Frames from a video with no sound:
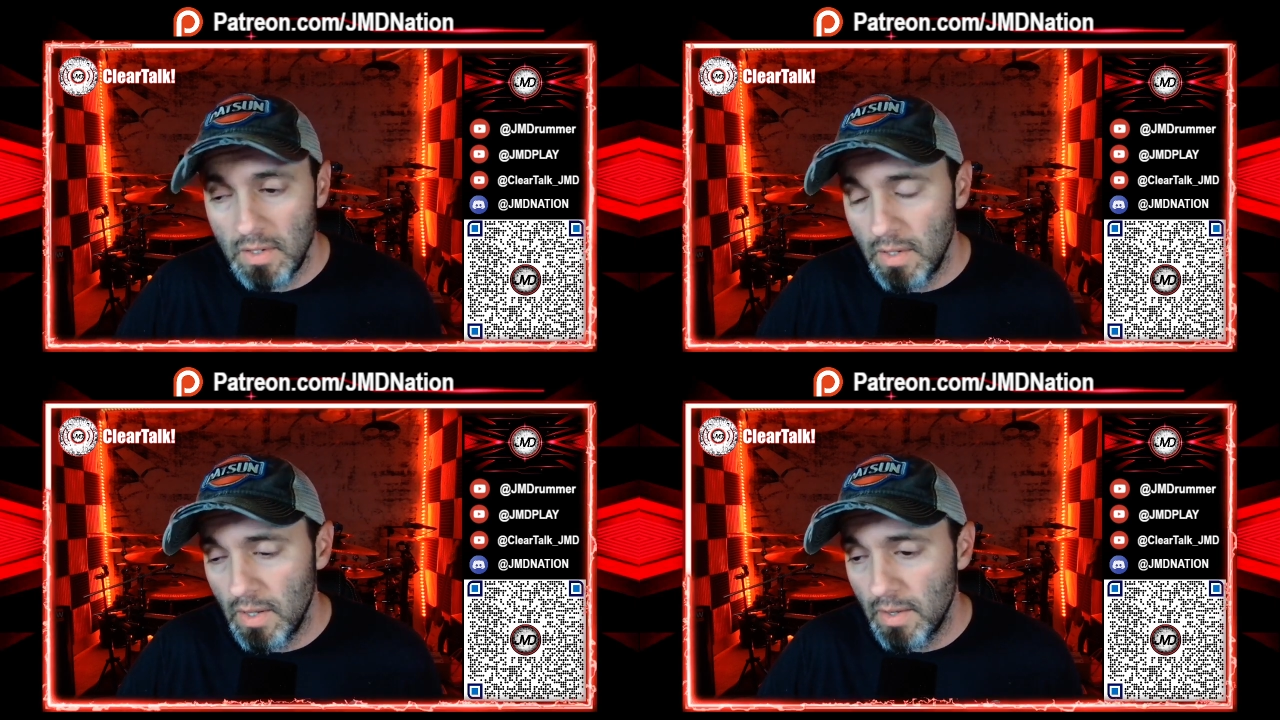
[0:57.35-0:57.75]

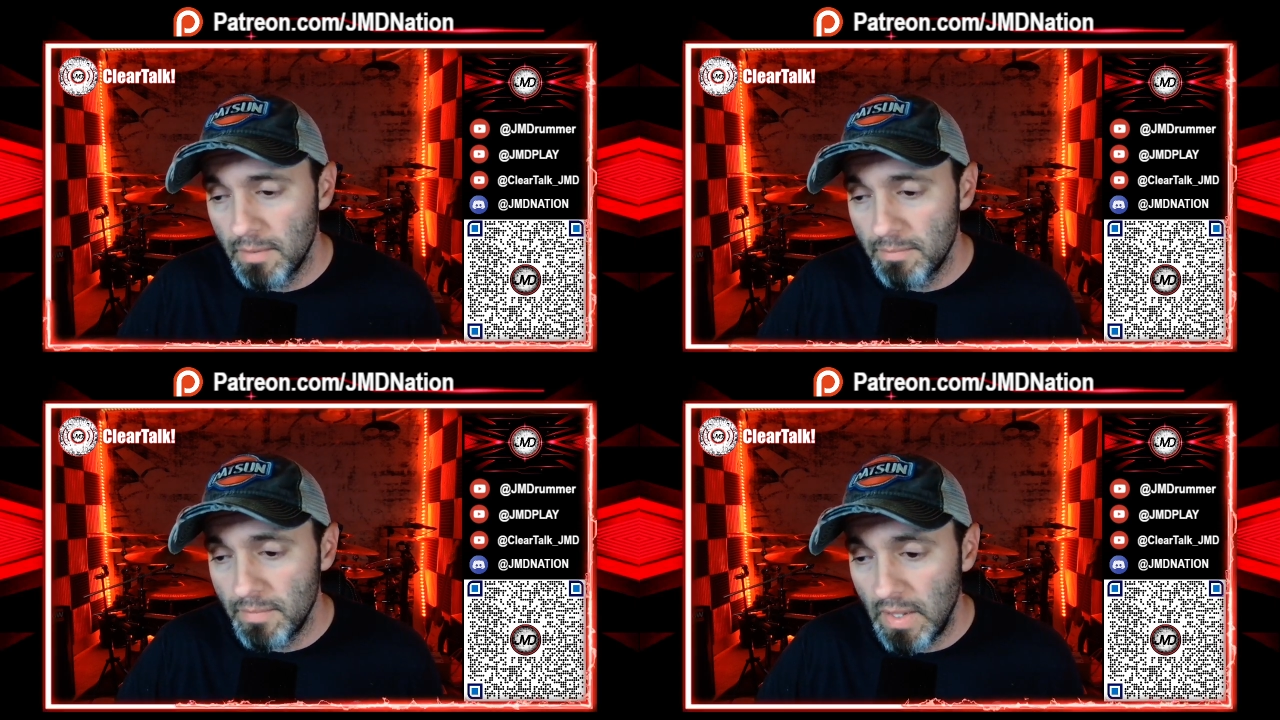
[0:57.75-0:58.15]

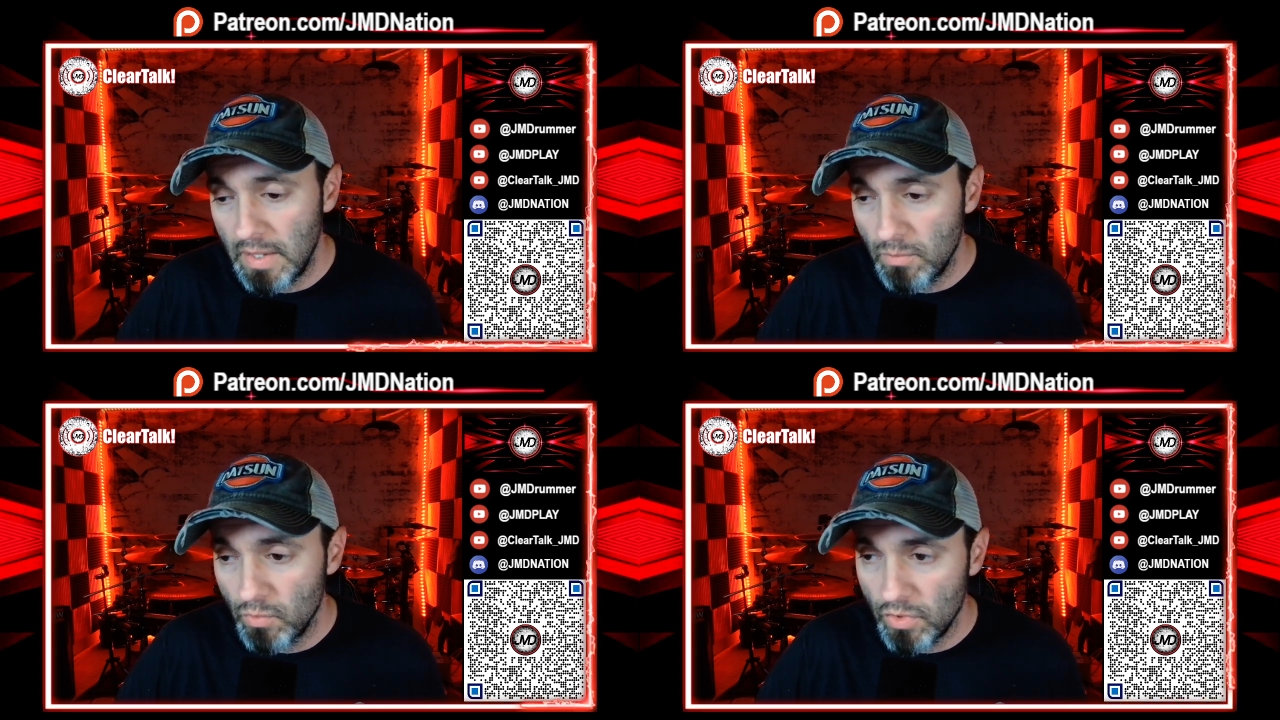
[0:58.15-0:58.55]

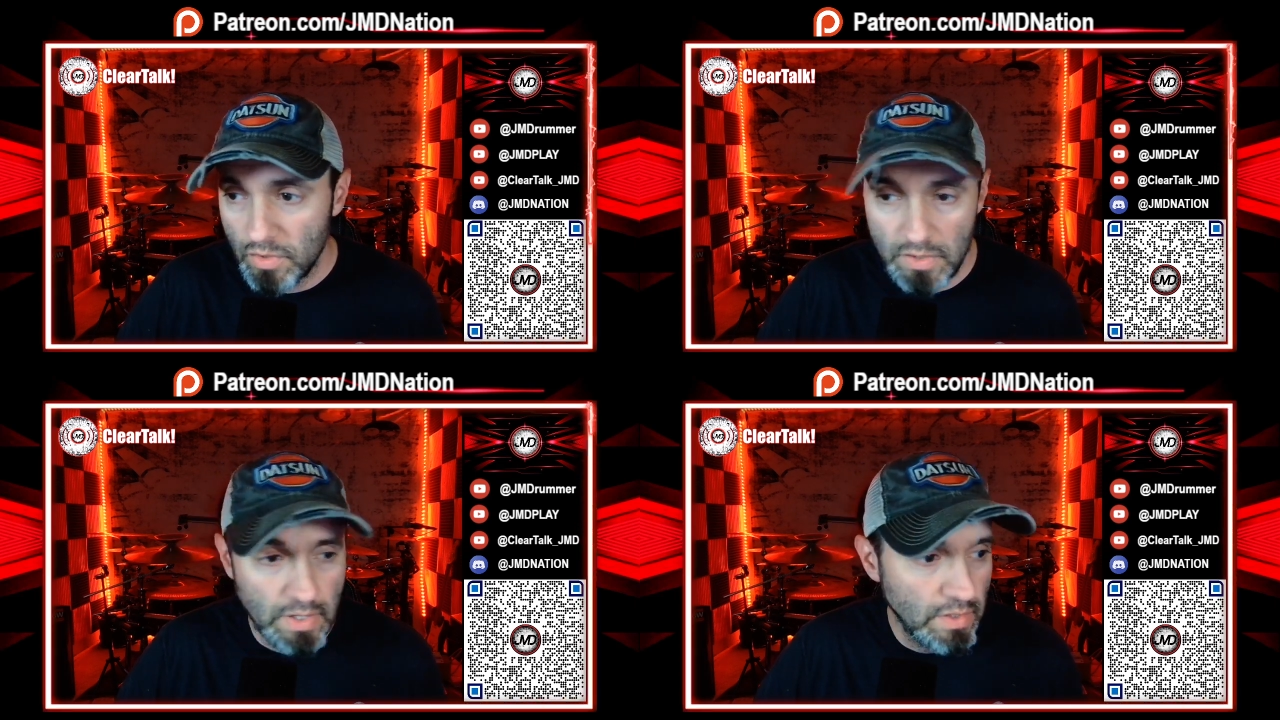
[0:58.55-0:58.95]
and we're
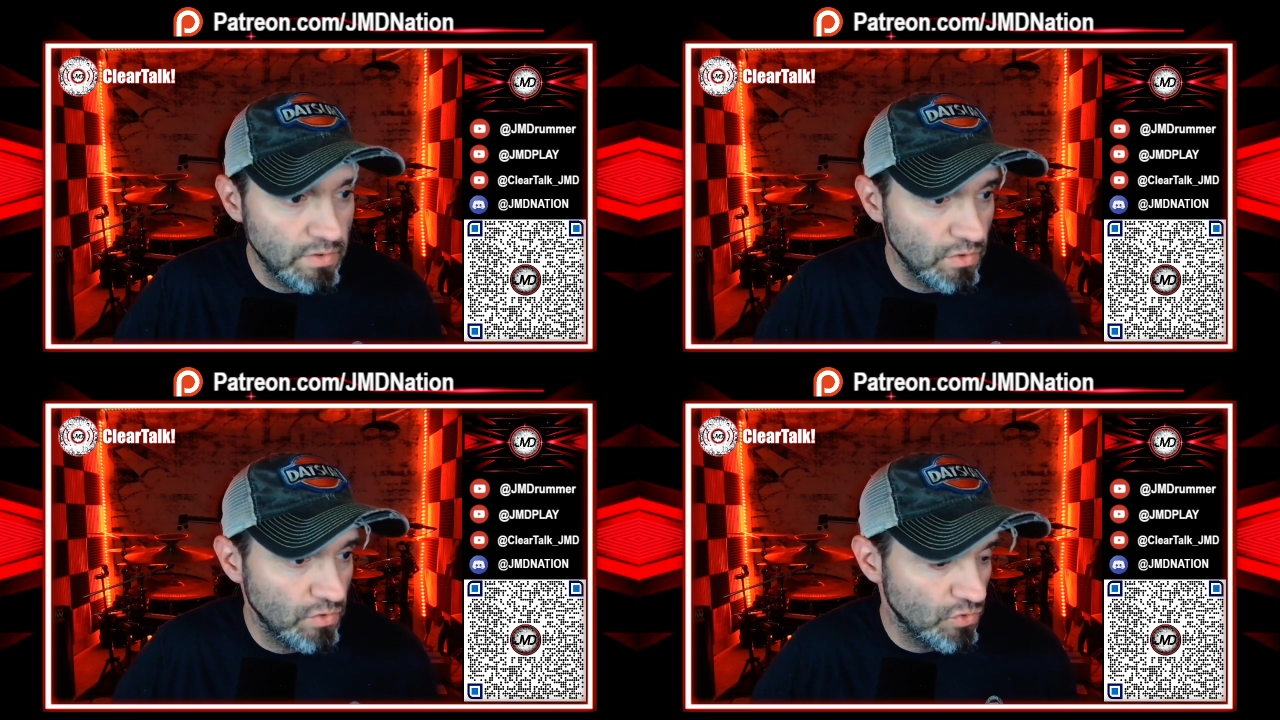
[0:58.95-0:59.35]
gonna get
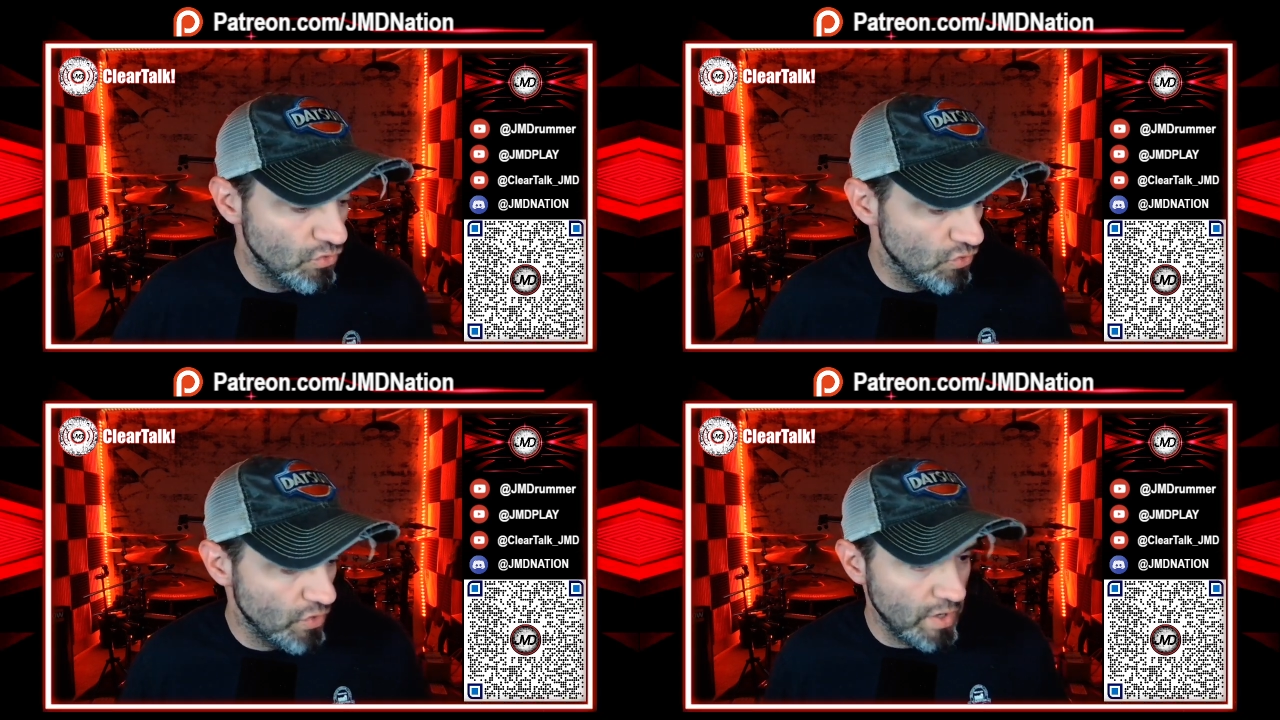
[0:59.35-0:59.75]

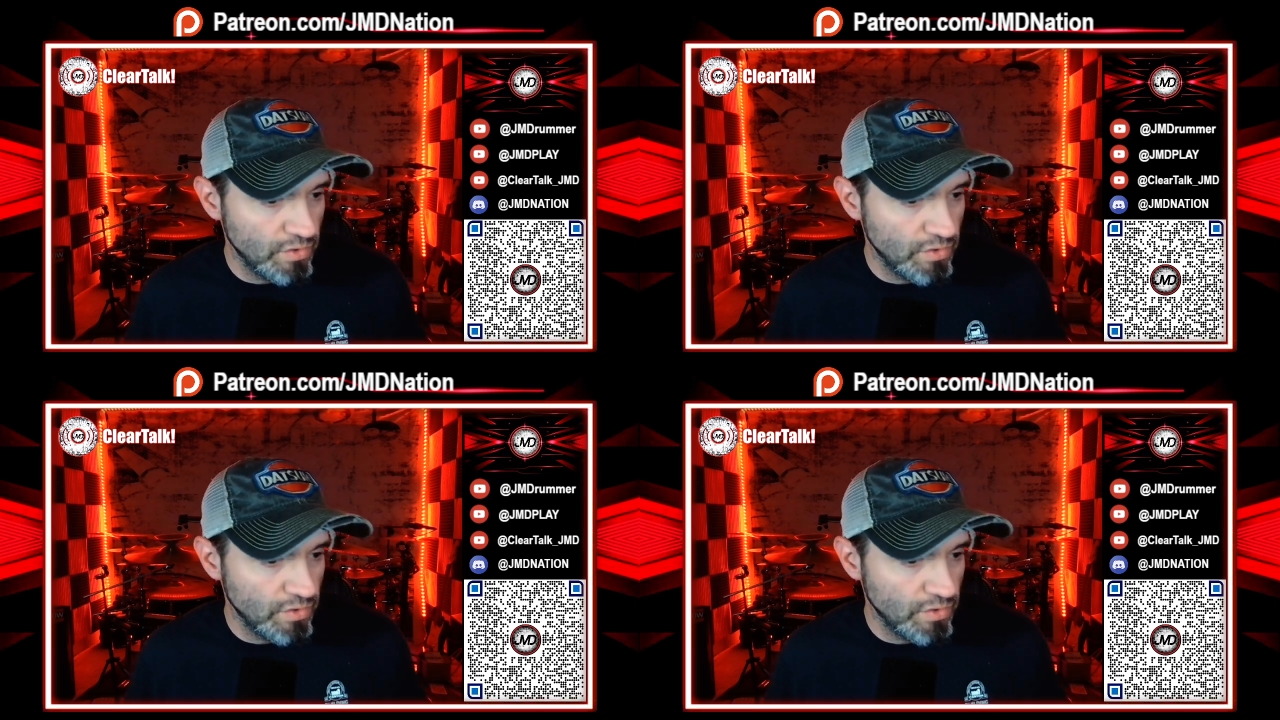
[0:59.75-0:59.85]
straight